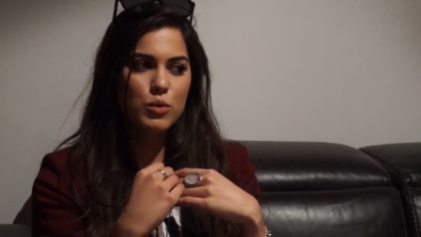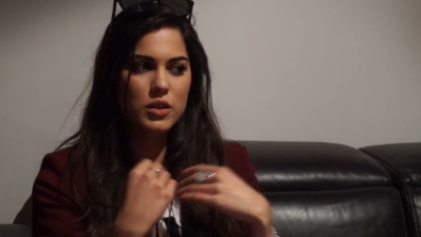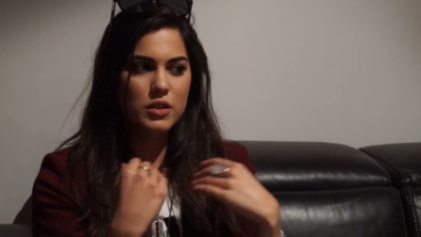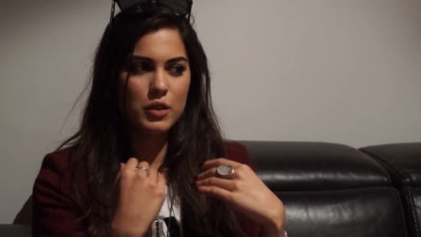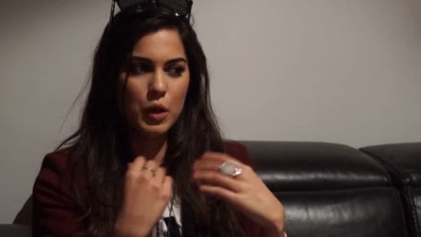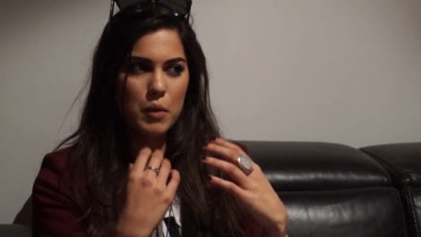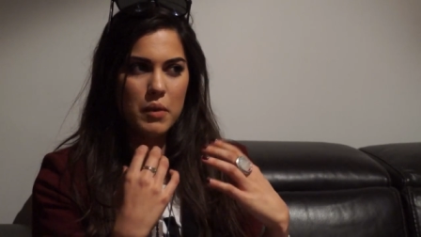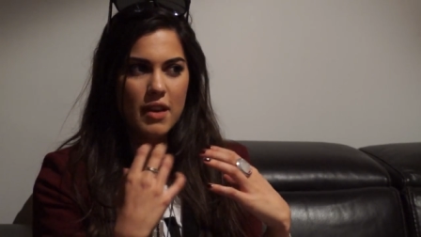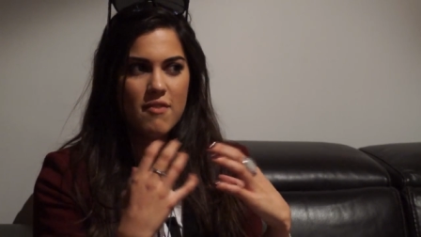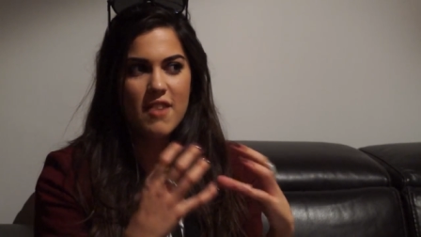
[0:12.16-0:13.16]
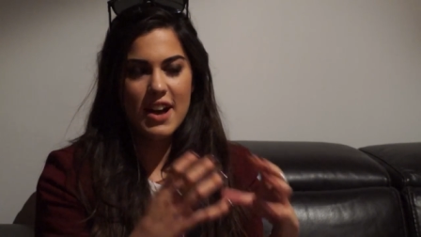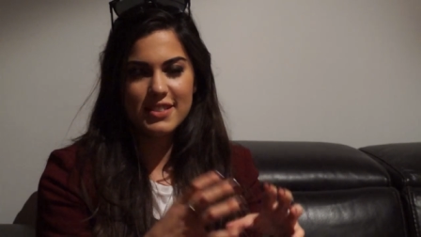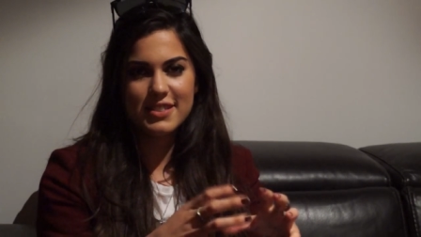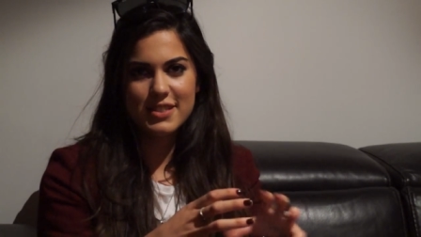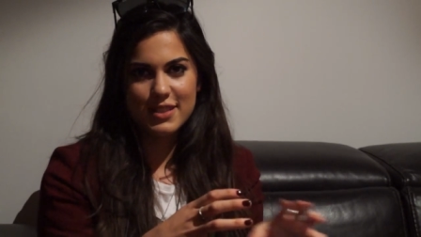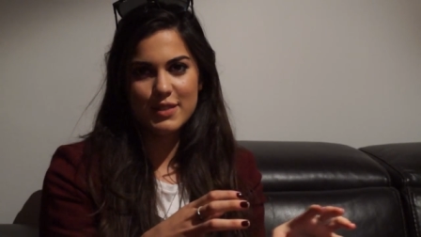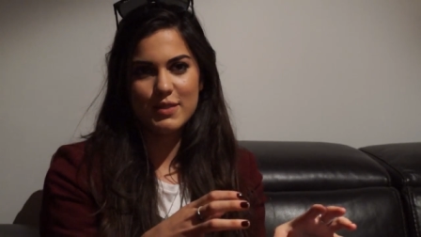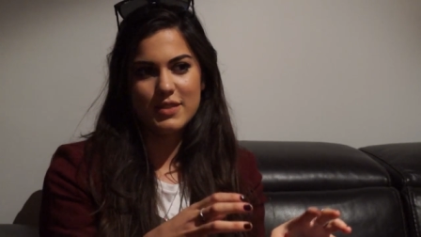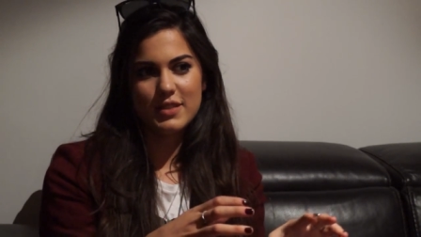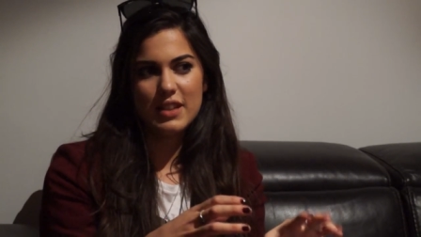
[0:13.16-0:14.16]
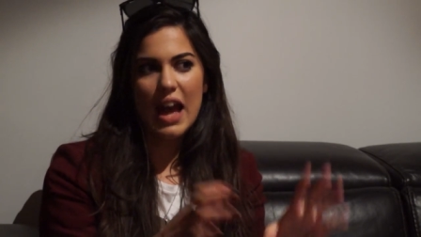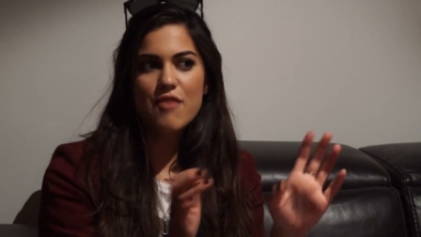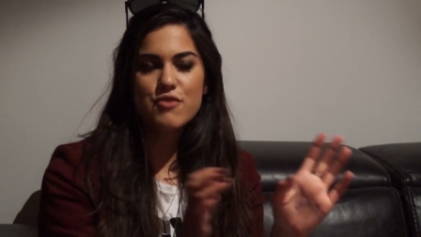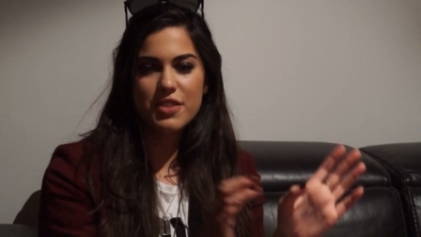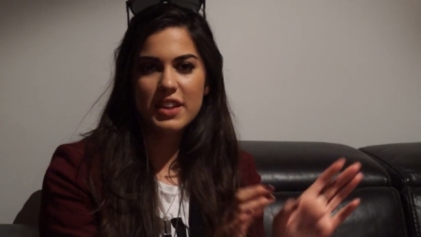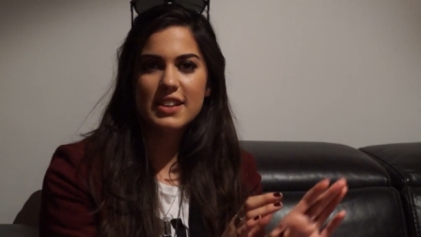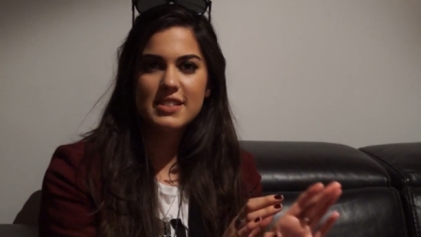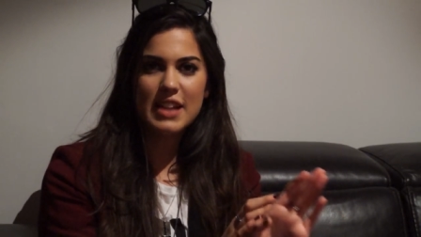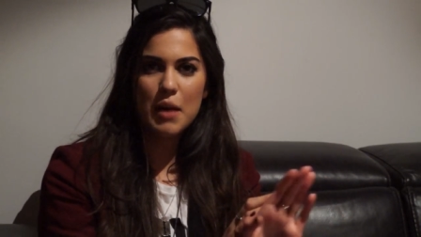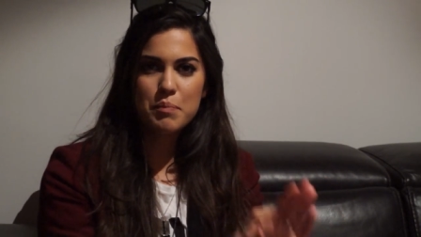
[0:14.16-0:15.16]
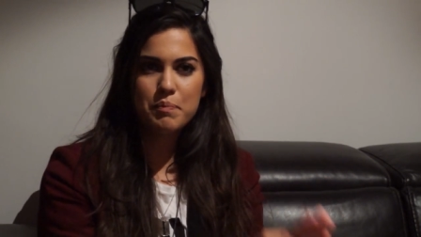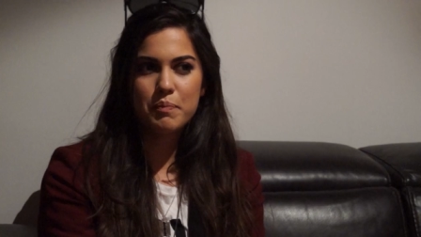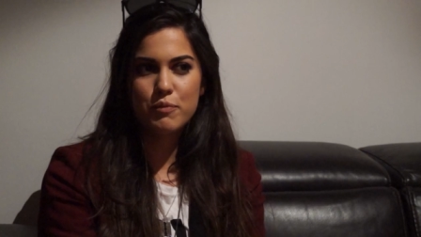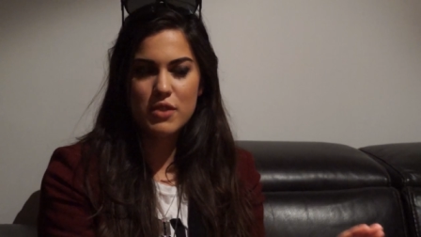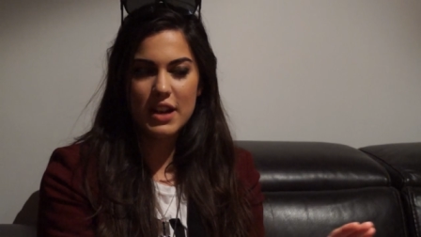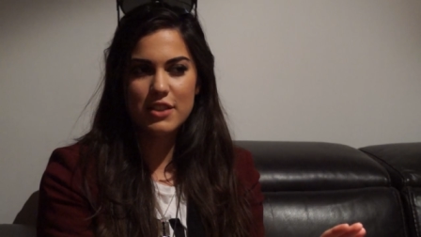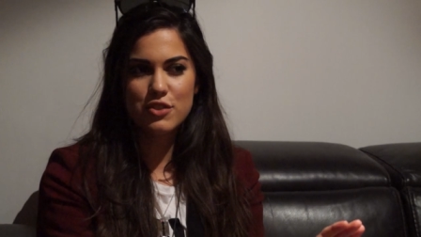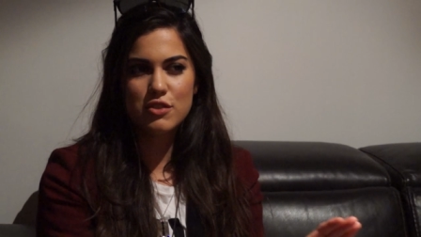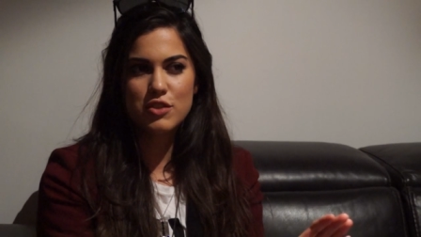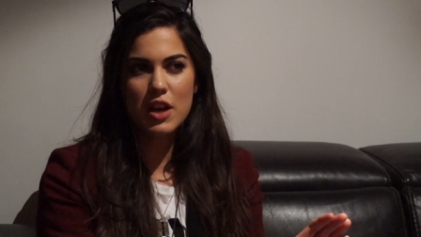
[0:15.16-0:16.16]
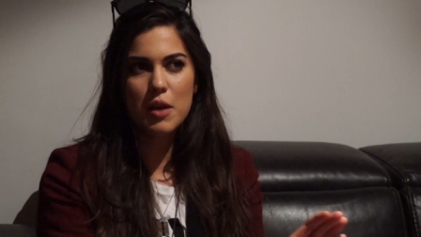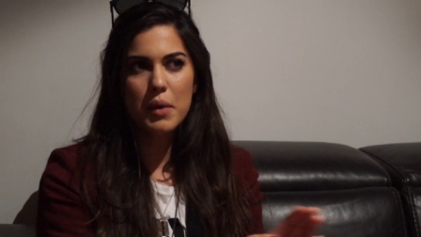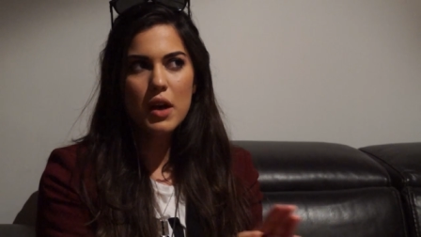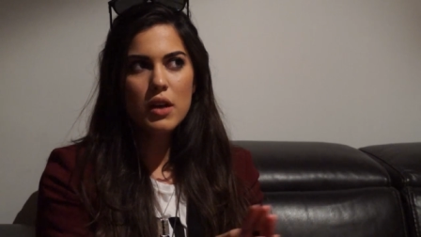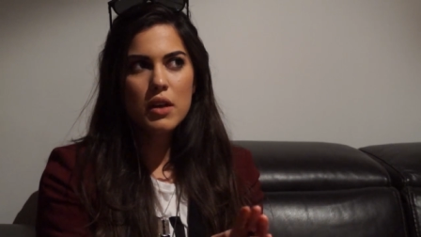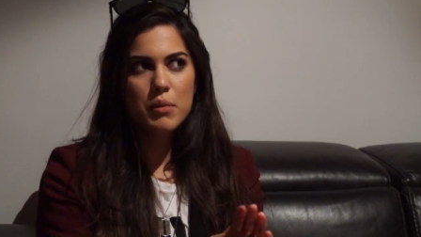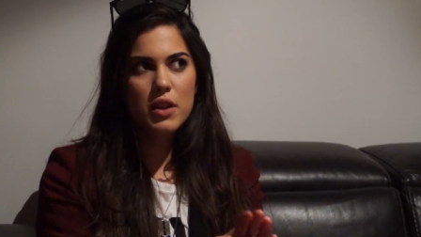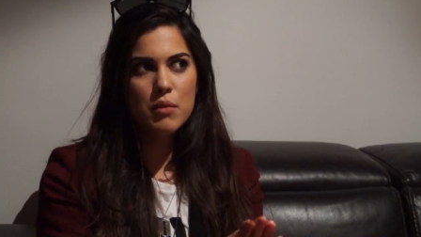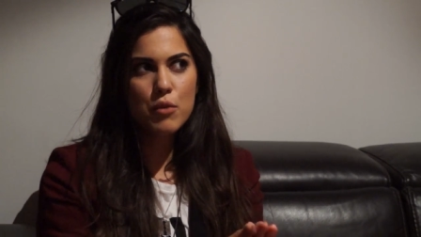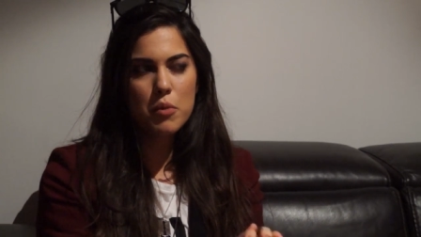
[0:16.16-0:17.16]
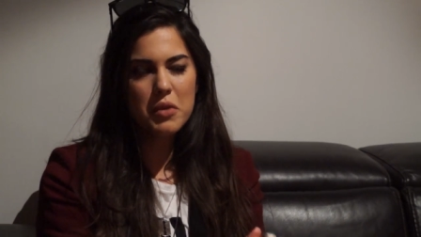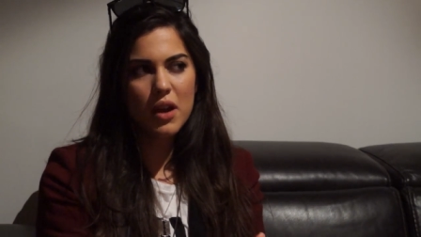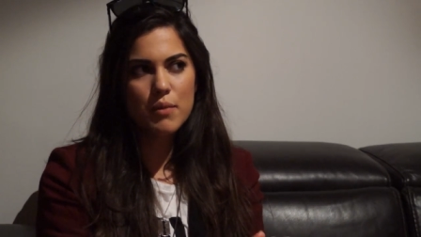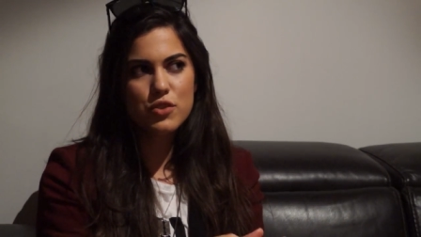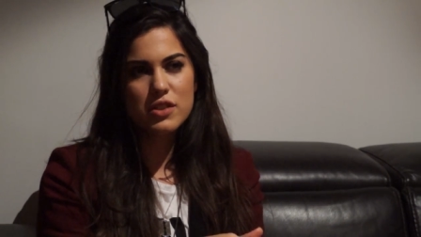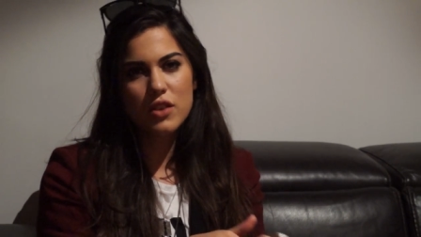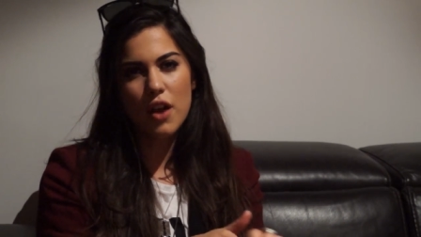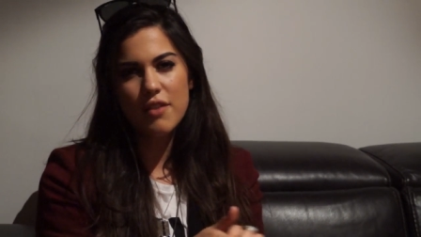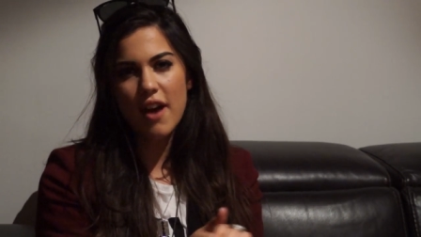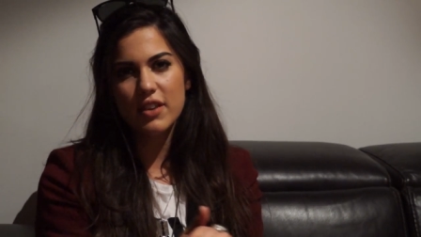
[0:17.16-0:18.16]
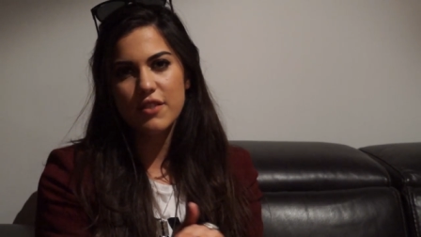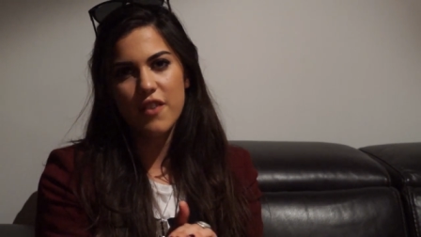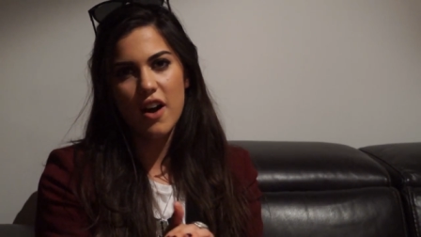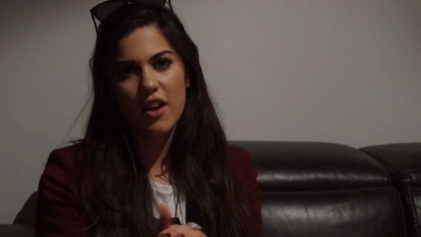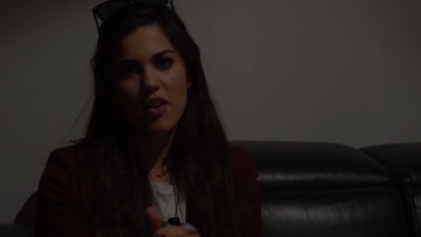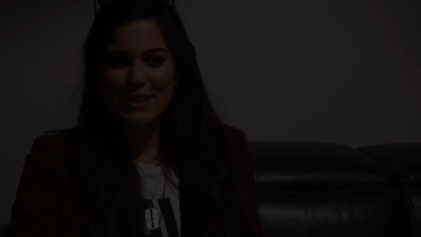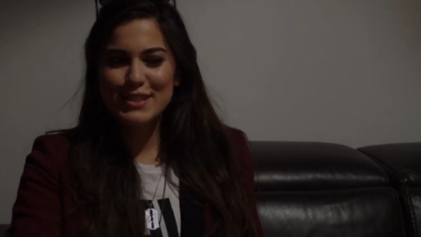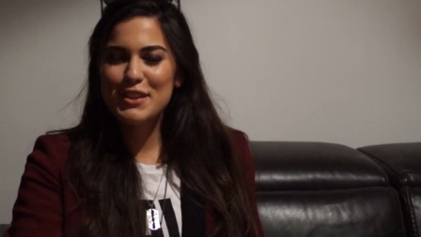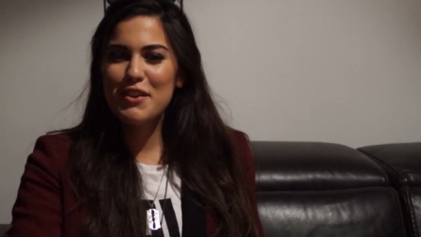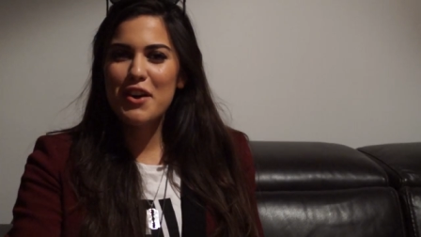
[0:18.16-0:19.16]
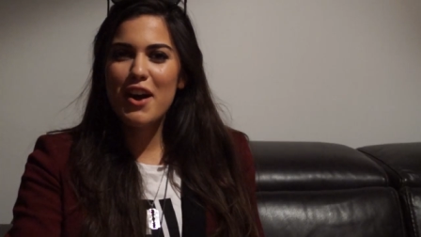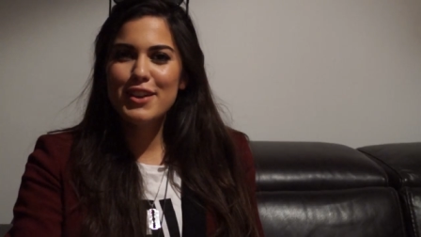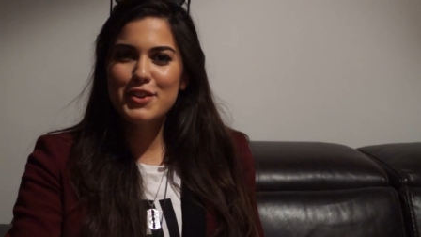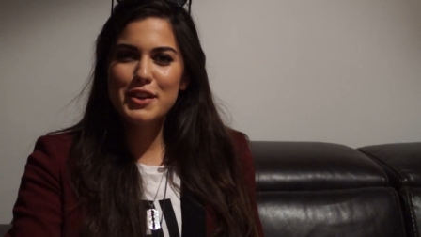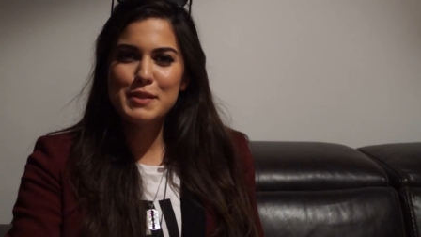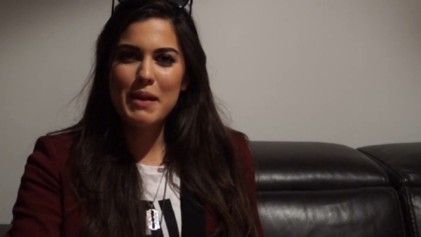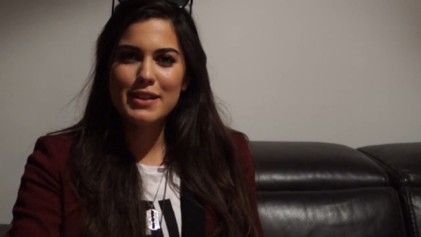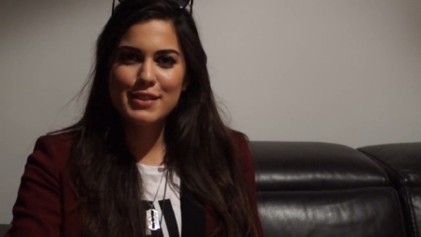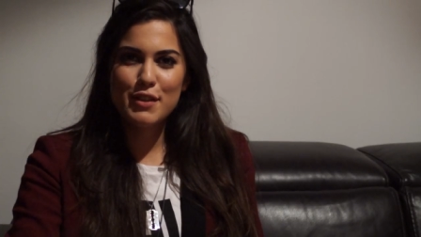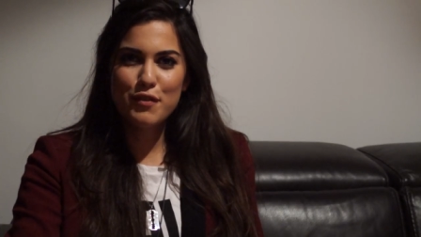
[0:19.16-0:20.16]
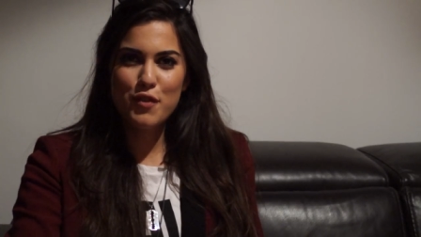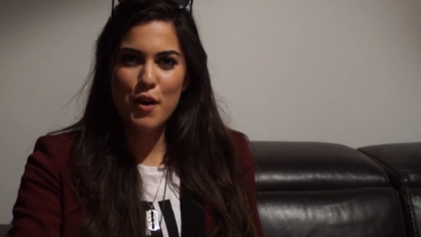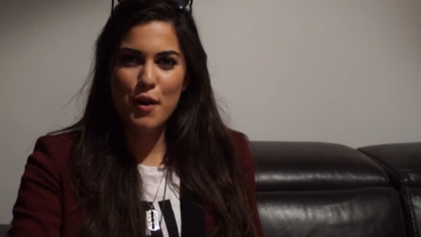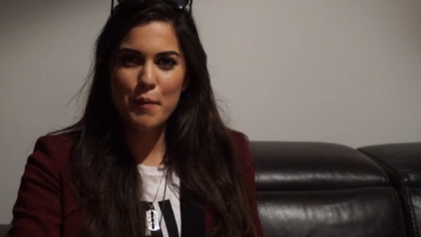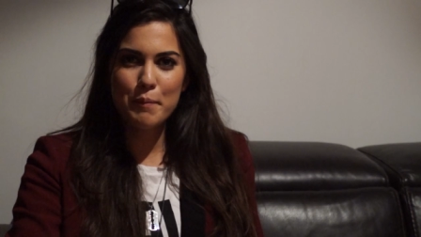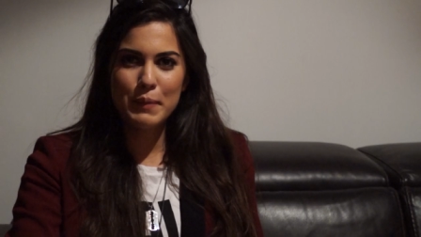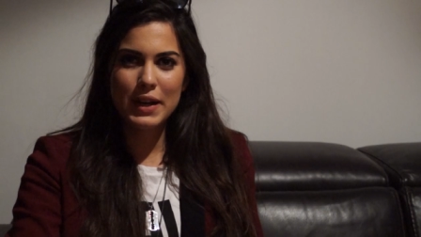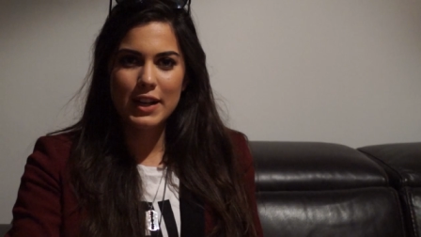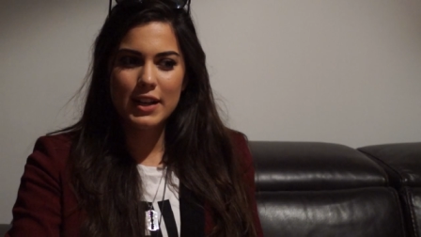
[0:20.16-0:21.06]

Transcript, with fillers: will invest everything into that relationship. But at the moment I'm just kind of having fun. So I know Spencer from